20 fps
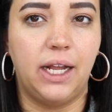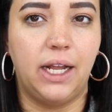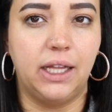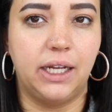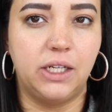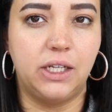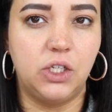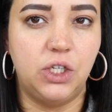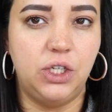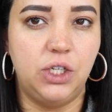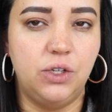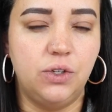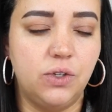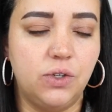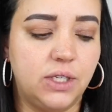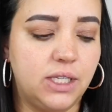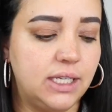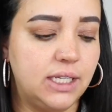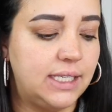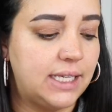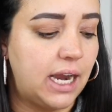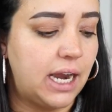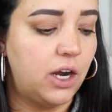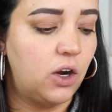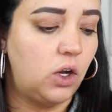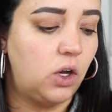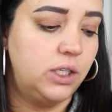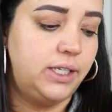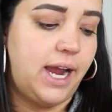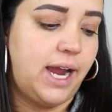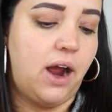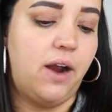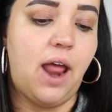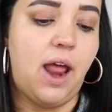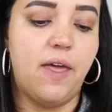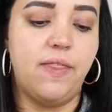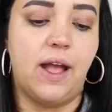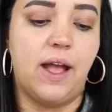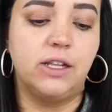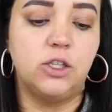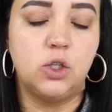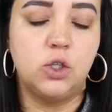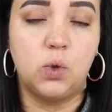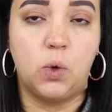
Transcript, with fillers: I like to use to set it all down, and that's